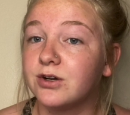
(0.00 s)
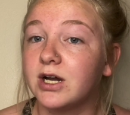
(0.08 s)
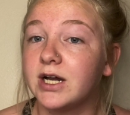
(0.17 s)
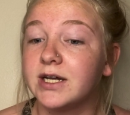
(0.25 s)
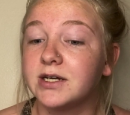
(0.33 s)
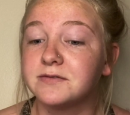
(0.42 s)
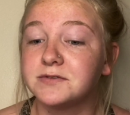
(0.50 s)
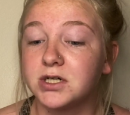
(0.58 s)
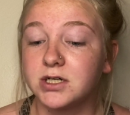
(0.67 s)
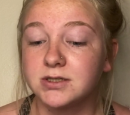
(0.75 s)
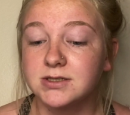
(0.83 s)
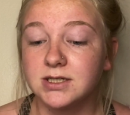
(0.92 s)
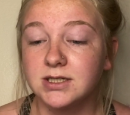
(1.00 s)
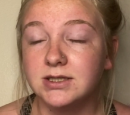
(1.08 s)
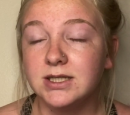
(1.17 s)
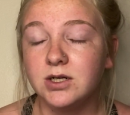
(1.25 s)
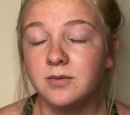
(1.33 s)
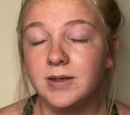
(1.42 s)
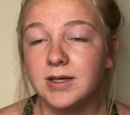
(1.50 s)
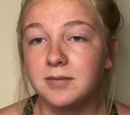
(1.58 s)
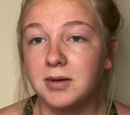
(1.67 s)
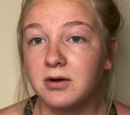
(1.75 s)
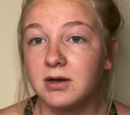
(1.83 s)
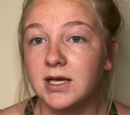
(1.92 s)
I have talked a little bit
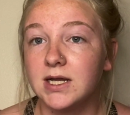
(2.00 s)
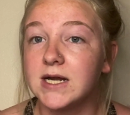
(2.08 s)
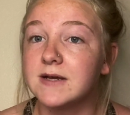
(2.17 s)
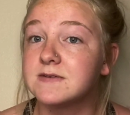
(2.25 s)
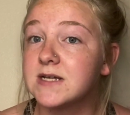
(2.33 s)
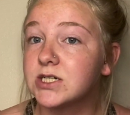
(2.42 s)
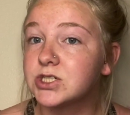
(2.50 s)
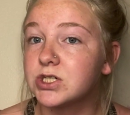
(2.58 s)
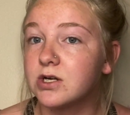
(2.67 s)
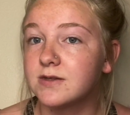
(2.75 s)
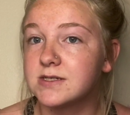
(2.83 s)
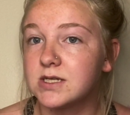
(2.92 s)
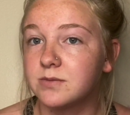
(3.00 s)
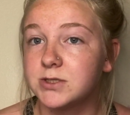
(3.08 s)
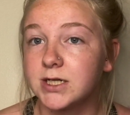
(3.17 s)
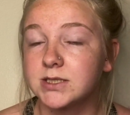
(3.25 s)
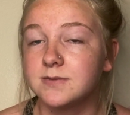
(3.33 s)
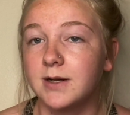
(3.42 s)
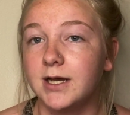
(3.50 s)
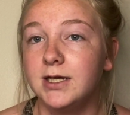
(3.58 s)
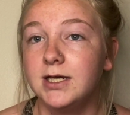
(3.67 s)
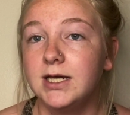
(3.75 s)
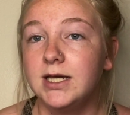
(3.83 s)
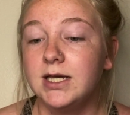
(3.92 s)
about it and I have touched on the subject, but
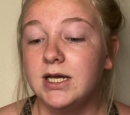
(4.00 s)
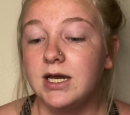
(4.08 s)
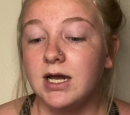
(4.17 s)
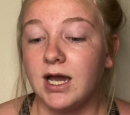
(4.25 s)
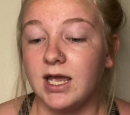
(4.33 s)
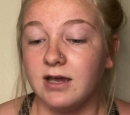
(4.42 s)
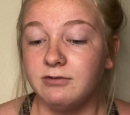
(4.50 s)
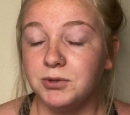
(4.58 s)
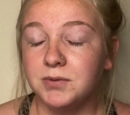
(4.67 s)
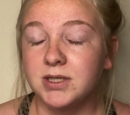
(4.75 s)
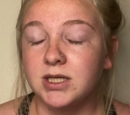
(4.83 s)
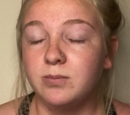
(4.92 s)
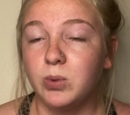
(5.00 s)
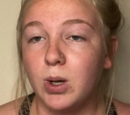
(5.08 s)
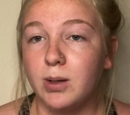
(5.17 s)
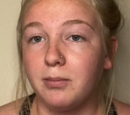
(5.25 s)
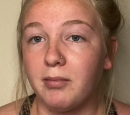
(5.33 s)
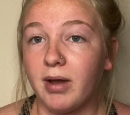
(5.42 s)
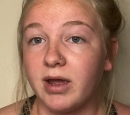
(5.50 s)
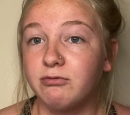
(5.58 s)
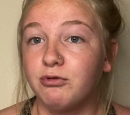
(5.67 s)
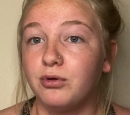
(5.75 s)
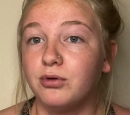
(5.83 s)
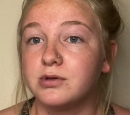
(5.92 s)
I haven't really put my
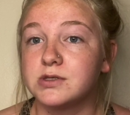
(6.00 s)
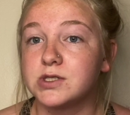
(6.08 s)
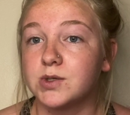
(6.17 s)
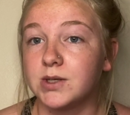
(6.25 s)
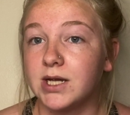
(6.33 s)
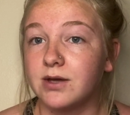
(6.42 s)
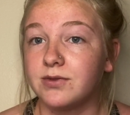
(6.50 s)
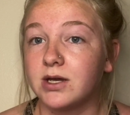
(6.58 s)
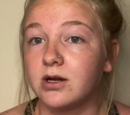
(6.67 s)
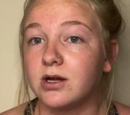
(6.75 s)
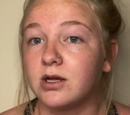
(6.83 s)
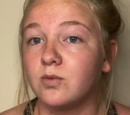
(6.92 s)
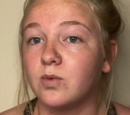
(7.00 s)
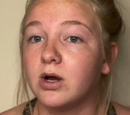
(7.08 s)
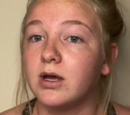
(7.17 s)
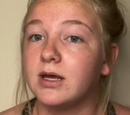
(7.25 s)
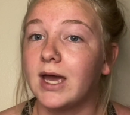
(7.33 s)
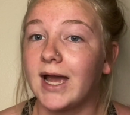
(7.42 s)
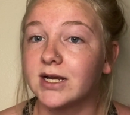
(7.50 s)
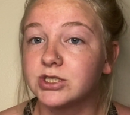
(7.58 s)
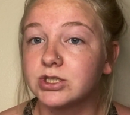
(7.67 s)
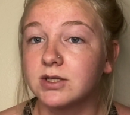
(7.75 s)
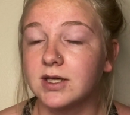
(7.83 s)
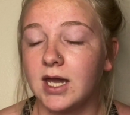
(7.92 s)
full story out there and what
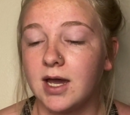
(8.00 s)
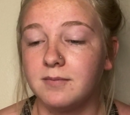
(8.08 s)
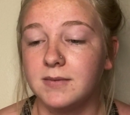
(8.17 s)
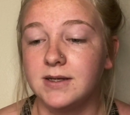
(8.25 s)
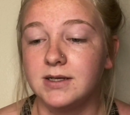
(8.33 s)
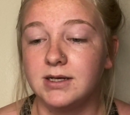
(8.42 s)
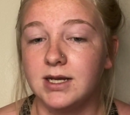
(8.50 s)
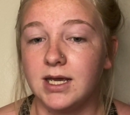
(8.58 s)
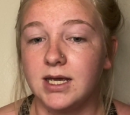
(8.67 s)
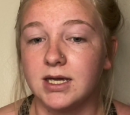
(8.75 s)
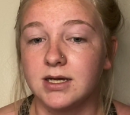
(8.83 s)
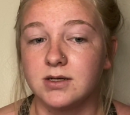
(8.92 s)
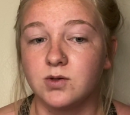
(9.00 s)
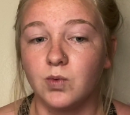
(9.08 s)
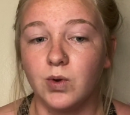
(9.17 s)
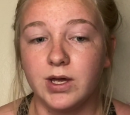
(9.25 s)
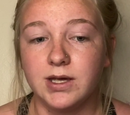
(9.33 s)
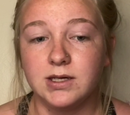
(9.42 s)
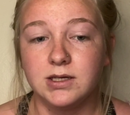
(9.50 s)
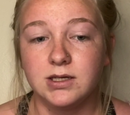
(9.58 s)
actually happened and what